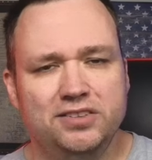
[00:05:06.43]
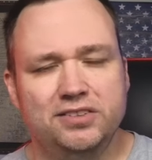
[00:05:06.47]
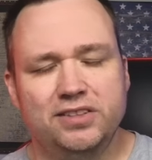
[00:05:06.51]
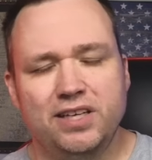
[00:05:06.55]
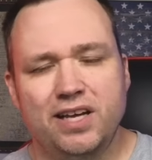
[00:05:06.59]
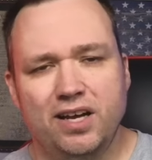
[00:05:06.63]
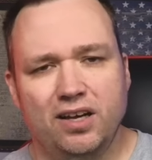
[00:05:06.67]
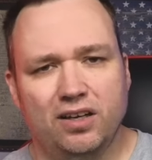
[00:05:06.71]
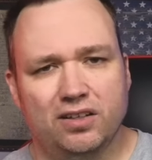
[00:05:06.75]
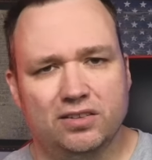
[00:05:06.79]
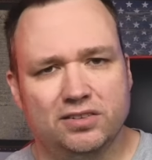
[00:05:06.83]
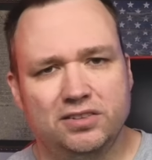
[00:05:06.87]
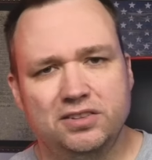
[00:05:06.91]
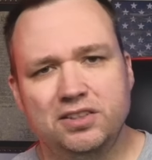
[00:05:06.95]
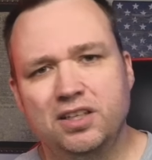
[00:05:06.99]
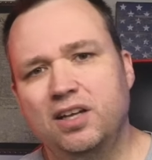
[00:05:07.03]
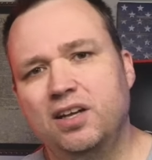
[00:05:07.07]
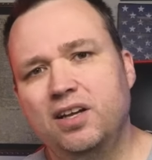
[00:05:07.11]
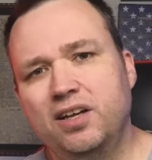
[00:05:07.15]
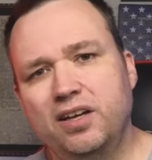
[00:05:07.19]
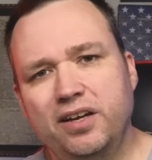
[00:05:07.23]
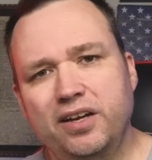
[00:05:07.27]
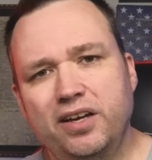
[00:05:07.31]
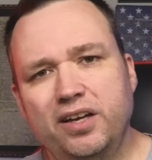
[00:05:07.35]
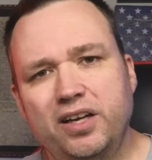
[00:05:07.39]
house?
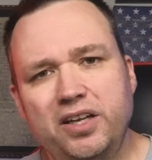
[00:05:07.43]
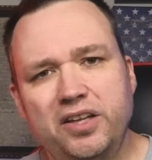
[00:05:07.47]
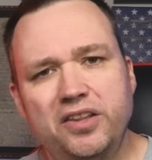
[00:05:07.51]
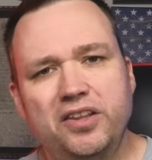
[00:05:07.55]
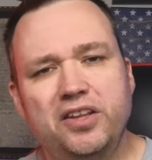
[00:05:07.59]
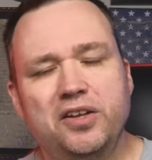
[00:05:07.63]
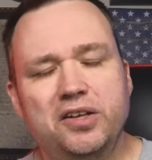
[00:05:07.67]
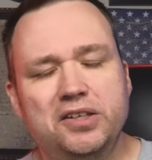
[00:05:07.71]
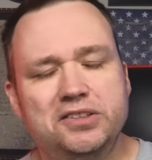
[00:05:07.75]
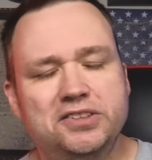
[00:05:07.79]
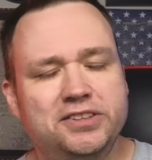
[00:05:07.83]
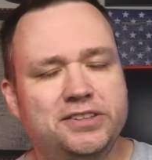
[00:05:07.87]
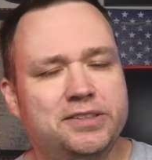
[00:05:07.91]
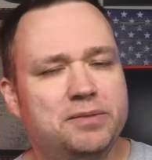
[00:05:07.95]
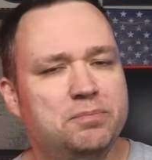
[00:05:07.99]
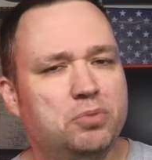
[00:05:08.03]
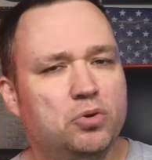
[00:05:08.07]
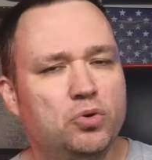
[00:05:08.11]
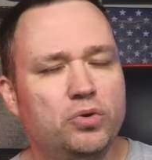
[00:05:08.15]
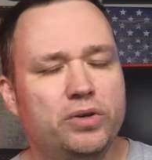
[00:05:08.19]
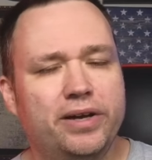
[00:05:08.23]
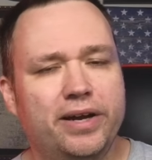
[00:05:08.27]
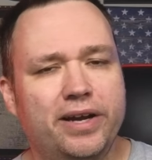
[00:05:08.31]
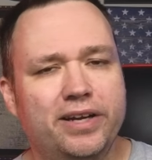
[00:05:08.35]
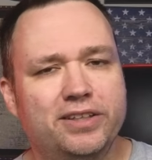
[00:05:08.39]
And the
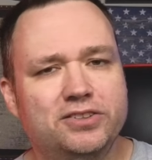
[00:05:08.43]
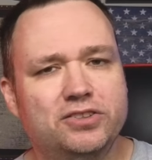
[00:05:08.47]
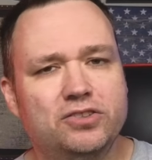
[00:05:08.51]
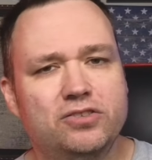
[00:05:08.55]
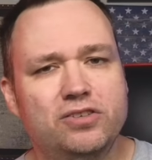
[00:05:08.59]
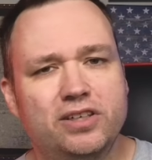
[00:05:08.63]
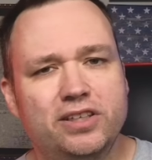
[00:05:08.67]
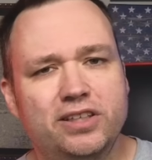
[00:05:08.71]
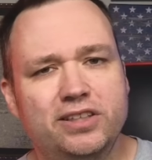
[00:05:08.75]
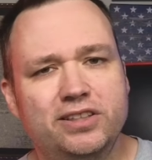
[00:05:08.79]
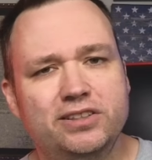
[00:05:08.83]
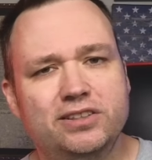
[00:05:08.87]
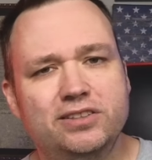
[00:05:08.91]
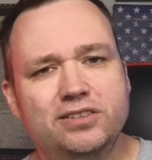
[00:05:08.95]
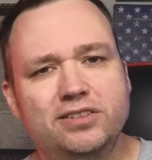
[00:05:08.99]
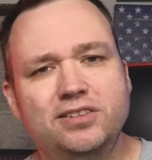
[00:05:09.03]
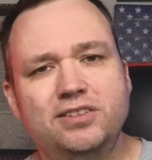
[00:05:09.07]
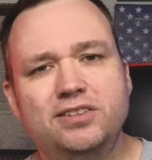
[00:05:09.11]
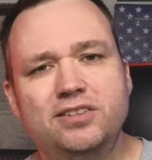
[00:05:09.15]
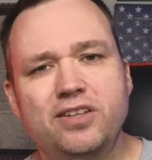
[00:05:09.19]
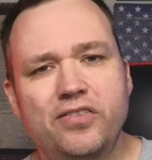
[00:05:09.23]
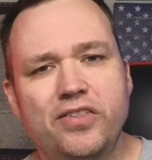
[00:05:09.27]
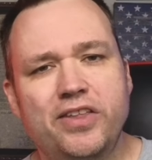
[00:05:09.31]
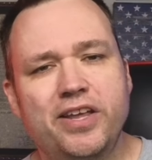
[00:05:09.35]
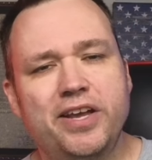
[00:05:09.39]
simple answer is
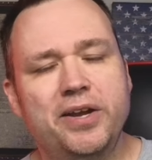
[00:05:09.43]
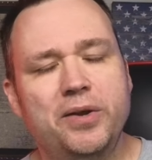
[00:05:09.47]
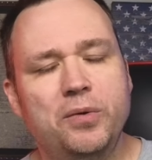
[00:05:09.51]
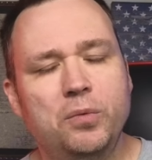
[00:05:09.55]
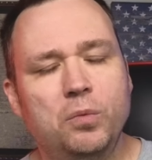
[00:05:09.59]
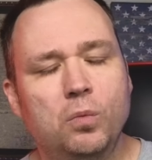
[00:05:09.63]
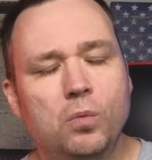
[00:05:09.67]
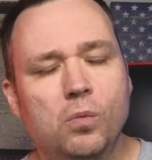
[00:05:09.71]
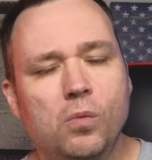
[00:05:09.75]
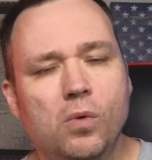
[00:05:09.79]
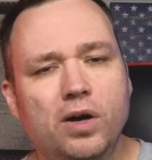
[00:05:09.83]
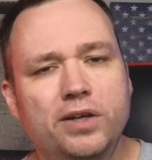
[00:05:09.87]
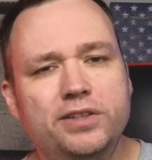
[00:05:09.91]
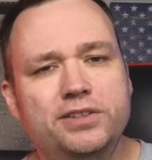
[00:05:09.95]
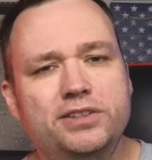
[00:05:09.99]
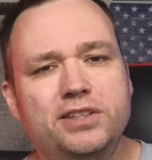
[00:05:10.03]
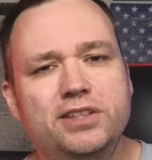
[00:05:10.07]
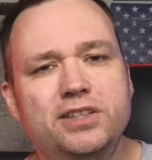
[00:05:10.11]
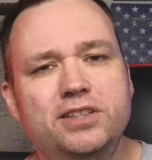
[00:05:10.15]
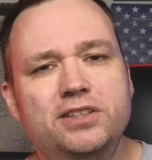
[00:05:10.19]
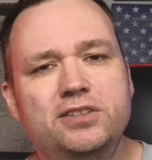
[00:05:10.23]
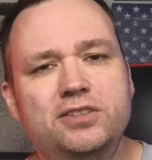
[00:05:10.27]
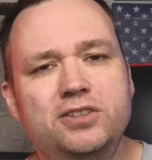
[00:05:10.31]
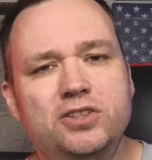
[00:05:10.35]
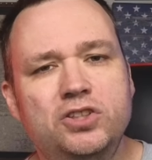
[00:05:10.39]
they
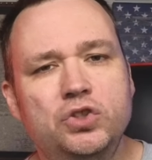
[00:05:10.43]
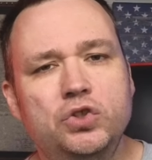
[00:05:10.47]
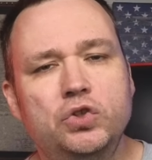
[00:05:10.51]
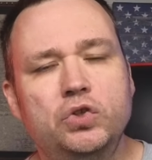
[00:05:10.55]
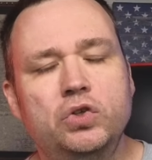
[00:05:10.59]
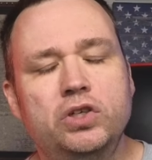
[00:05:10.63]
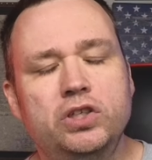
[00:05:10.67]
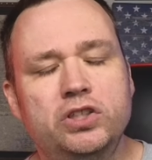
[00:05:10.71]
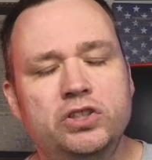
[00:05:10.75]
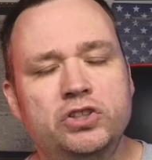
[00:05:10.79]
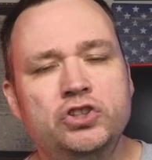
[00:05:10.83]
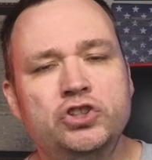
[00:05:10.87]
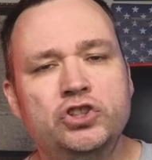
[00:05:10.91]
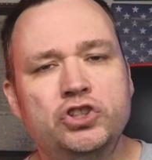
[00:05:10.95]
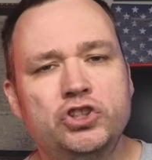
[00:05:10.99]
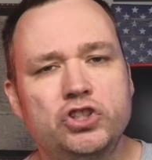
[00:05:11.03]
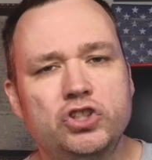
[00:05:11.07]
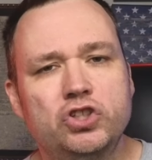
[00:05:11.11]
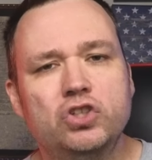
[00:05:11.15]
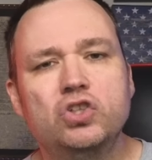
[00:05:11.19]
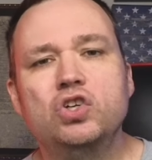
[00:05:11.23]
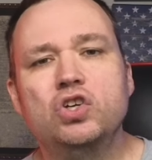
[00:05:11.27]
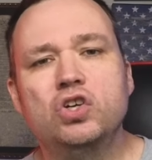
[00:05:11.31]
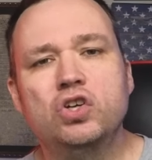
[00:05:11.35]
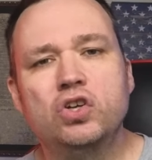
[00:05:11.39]
wanted to
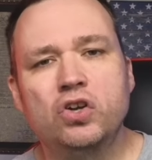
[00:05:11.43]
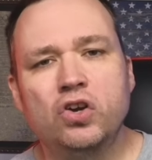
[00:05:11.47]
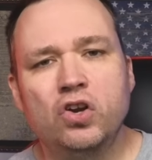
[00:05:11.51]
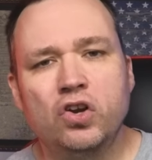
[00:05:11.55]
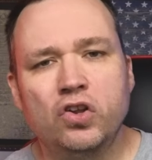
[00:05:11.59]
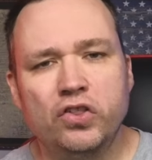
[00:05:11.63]
ensure